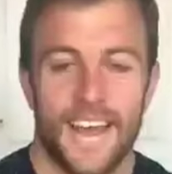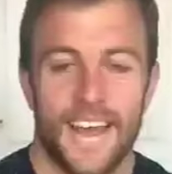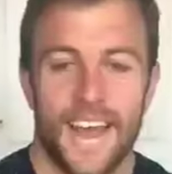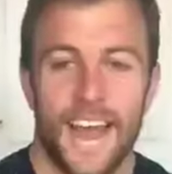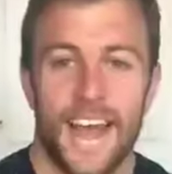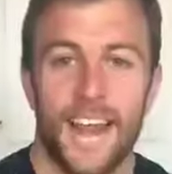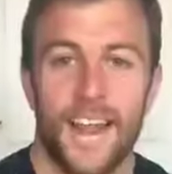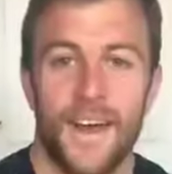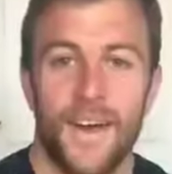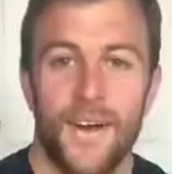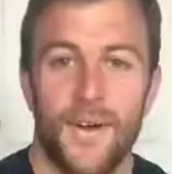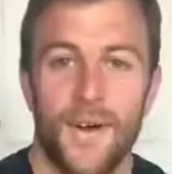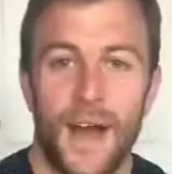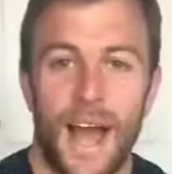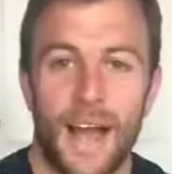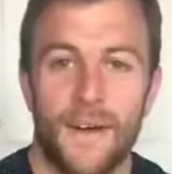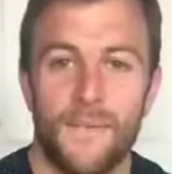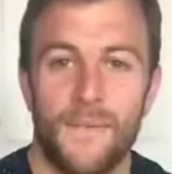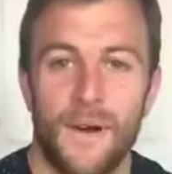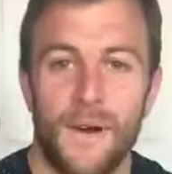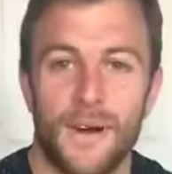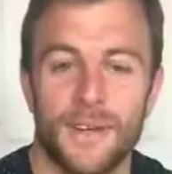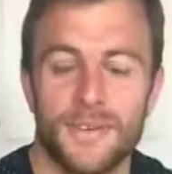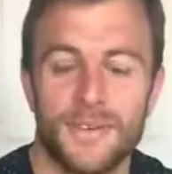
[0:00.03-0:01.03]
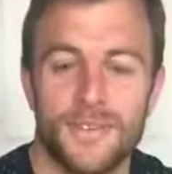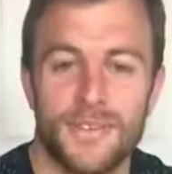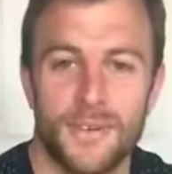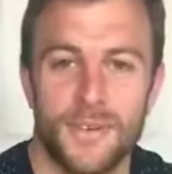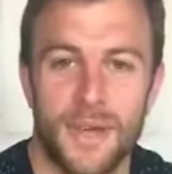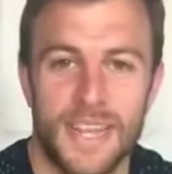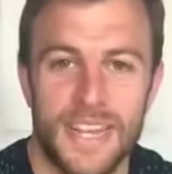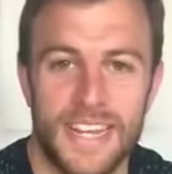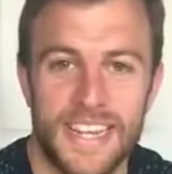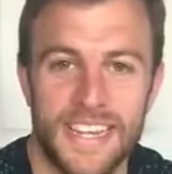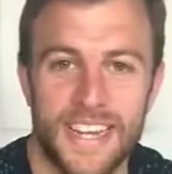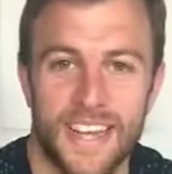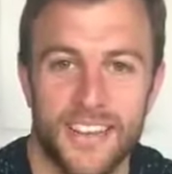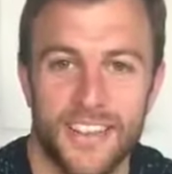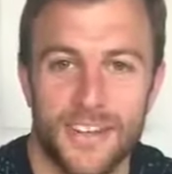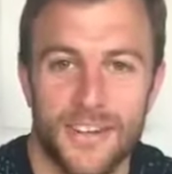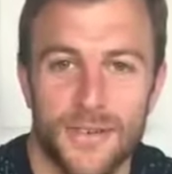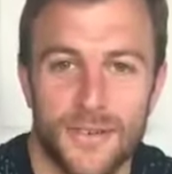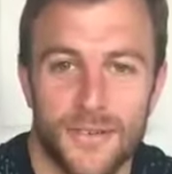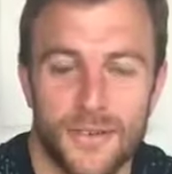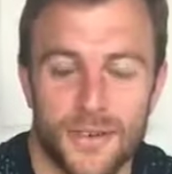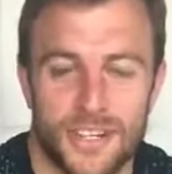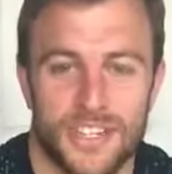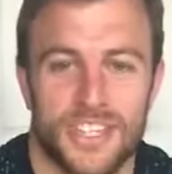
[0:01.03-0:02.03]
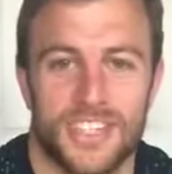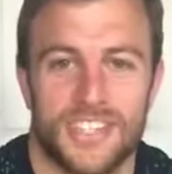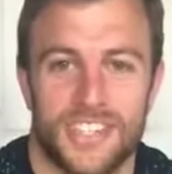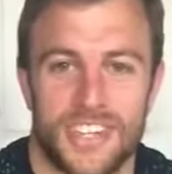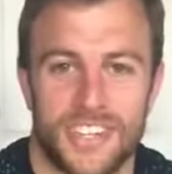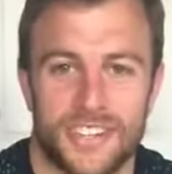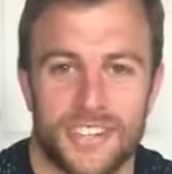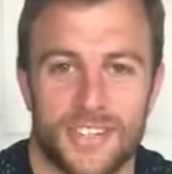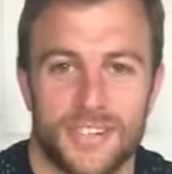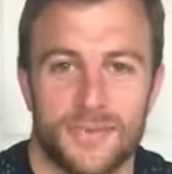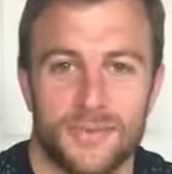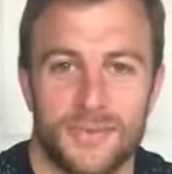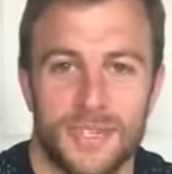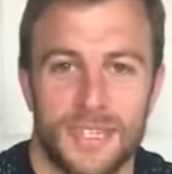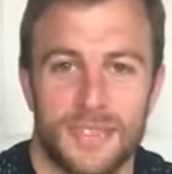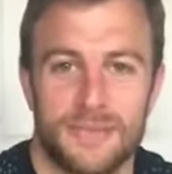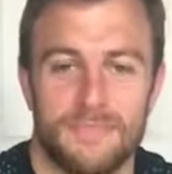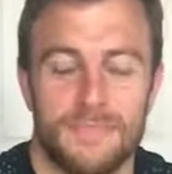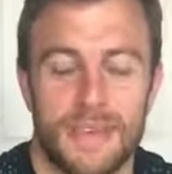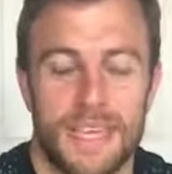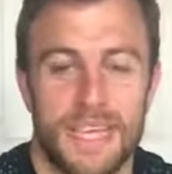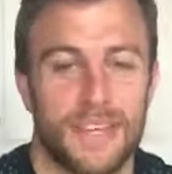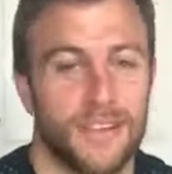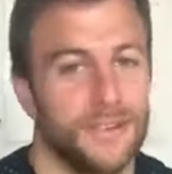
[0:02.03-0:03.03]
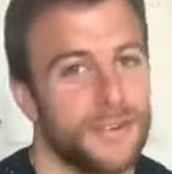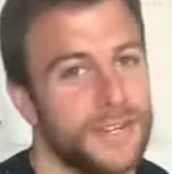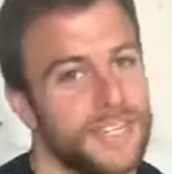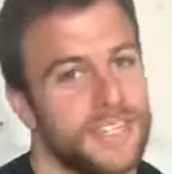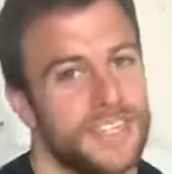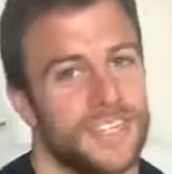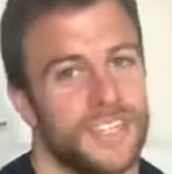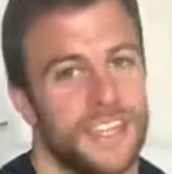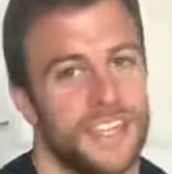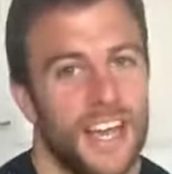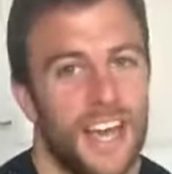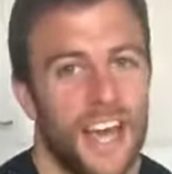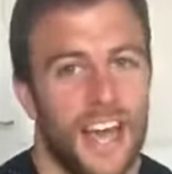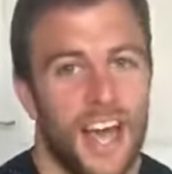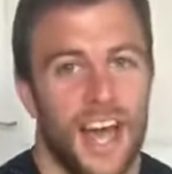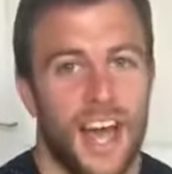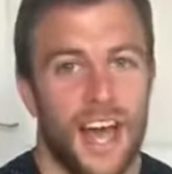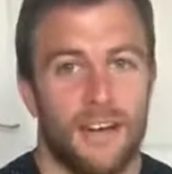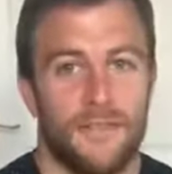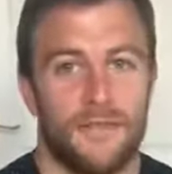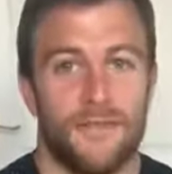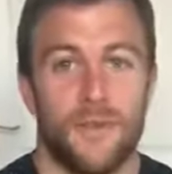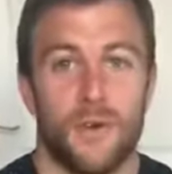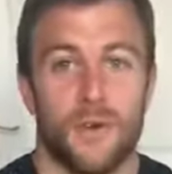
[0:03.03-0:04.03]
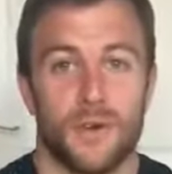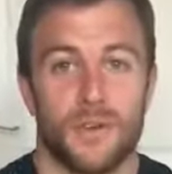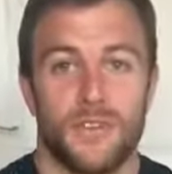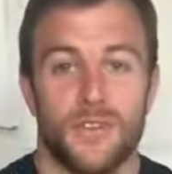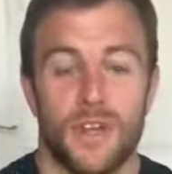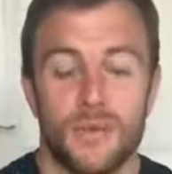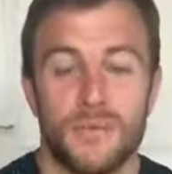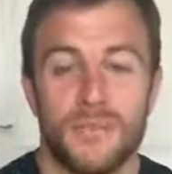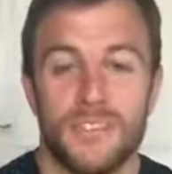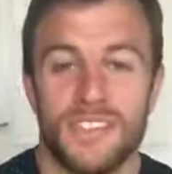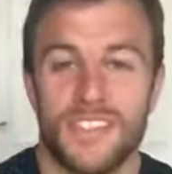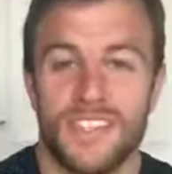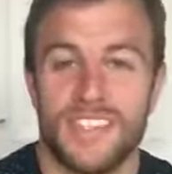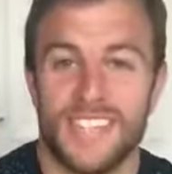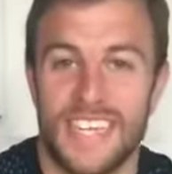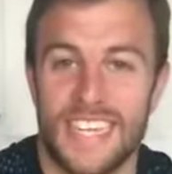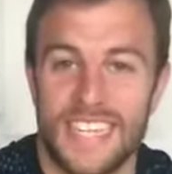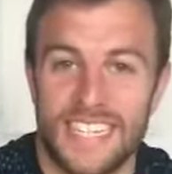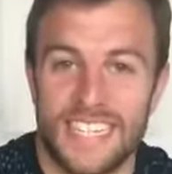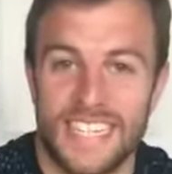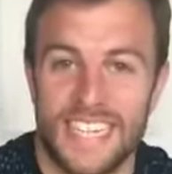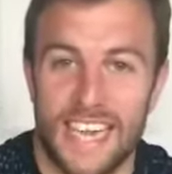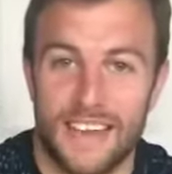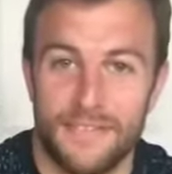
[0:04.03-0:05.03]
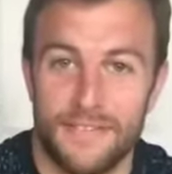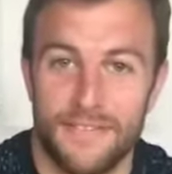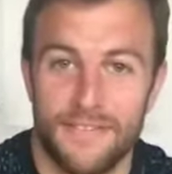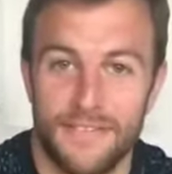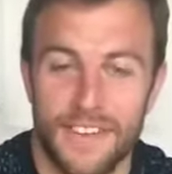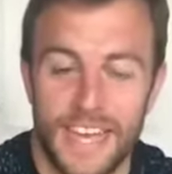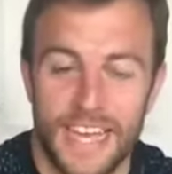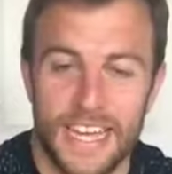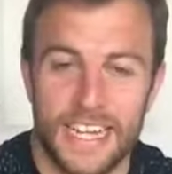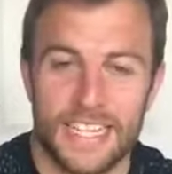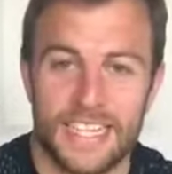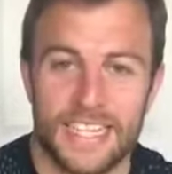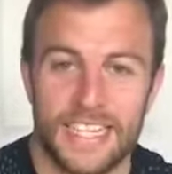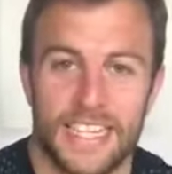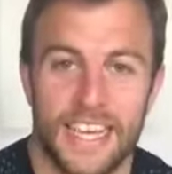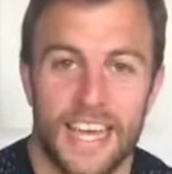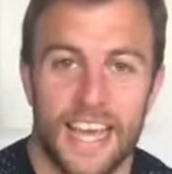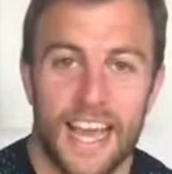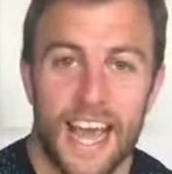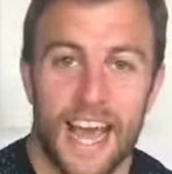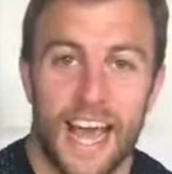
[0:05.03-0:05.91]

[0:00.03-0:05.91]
Hello and welcome to another nutrition session with me, Chris, for Don't Sit, Get Fit.